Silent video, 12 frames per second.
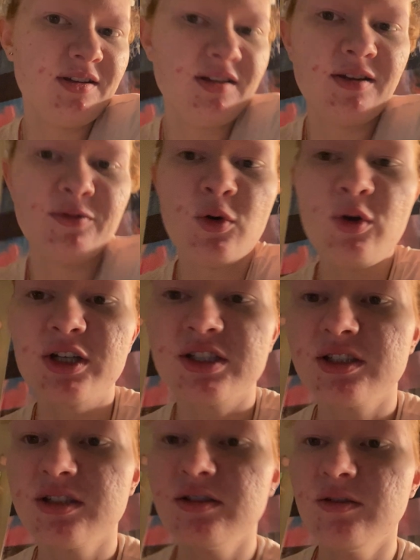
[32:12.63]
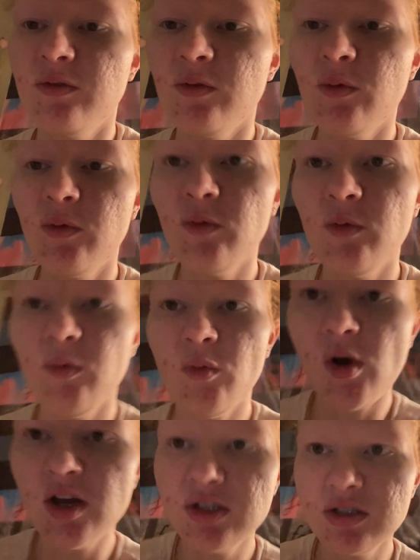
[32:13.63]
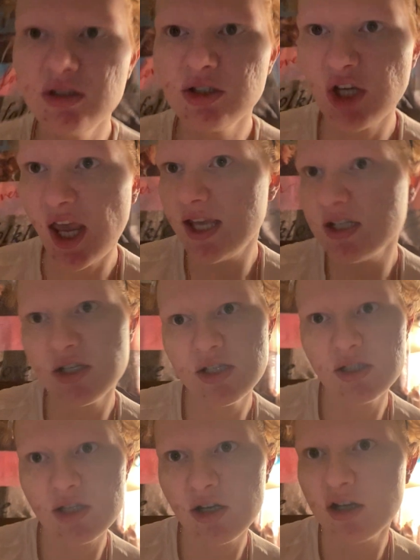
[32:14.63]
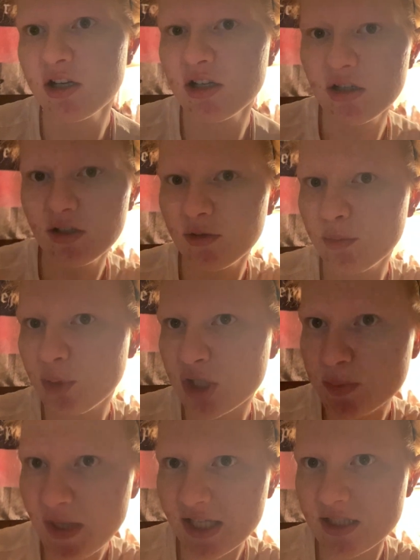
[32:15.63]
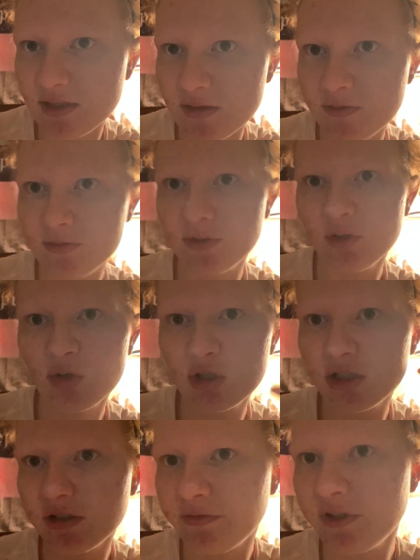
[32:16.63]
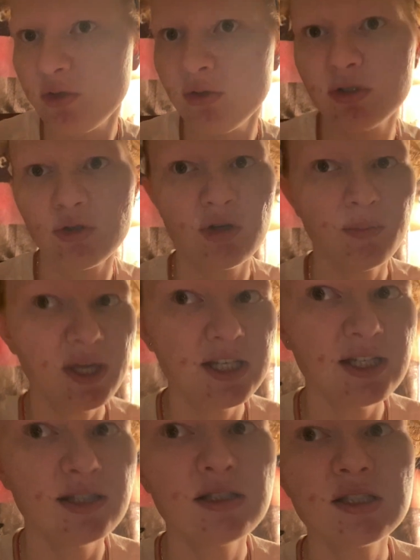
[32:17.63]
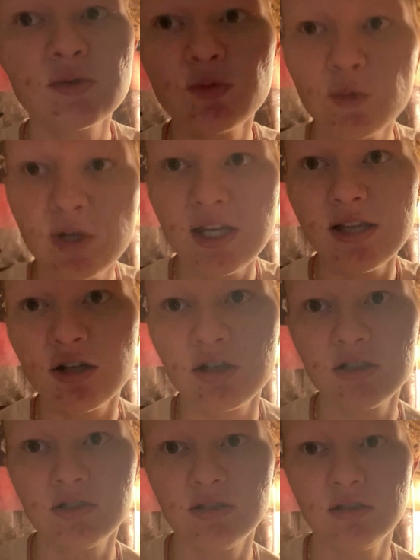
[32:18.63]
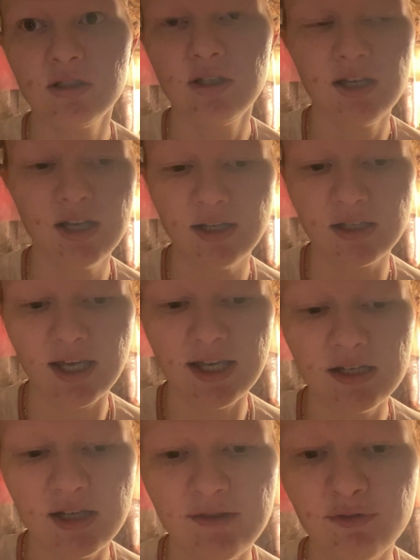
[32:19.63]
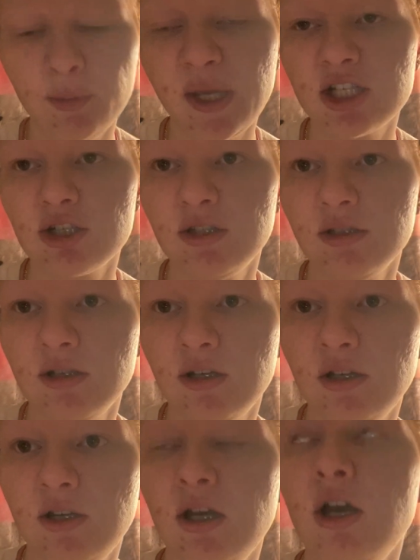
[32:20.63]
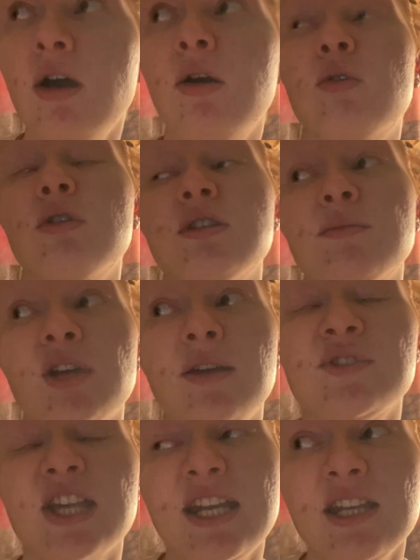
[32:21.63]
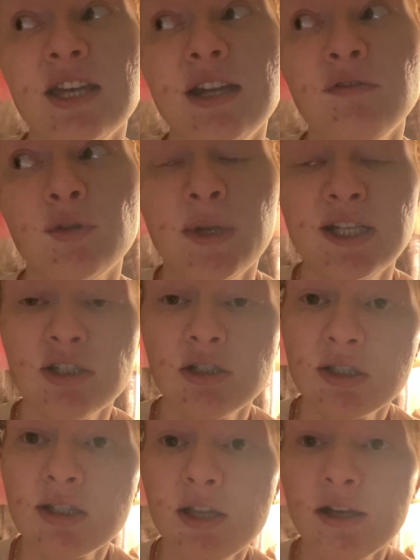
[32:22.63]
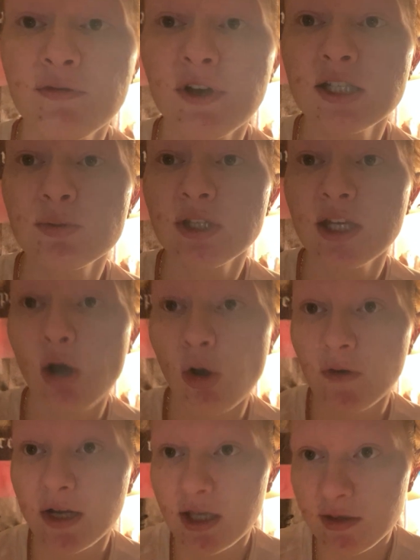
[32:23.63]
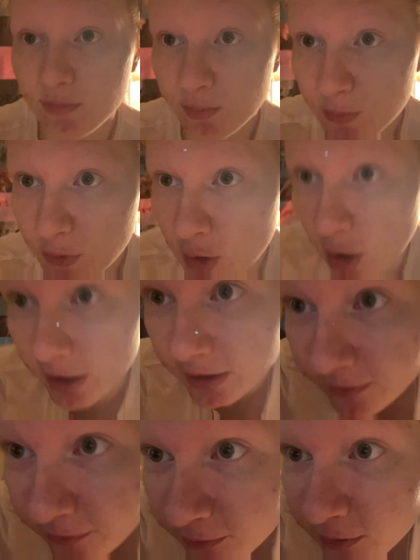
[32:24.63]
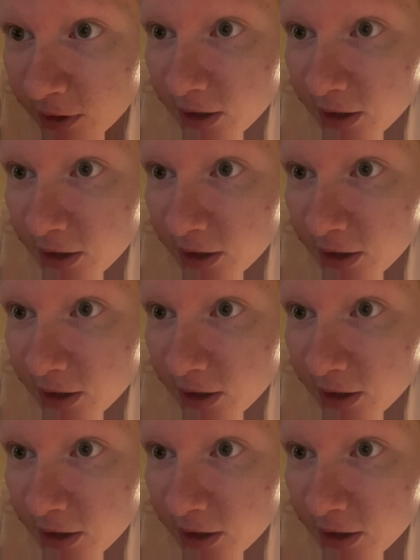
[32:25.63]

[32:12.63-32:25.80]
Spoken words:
of course, one changes their perspective or their views or opinions when they learn and gain information. Or sometimes gaining that information just solidifies what they already thought and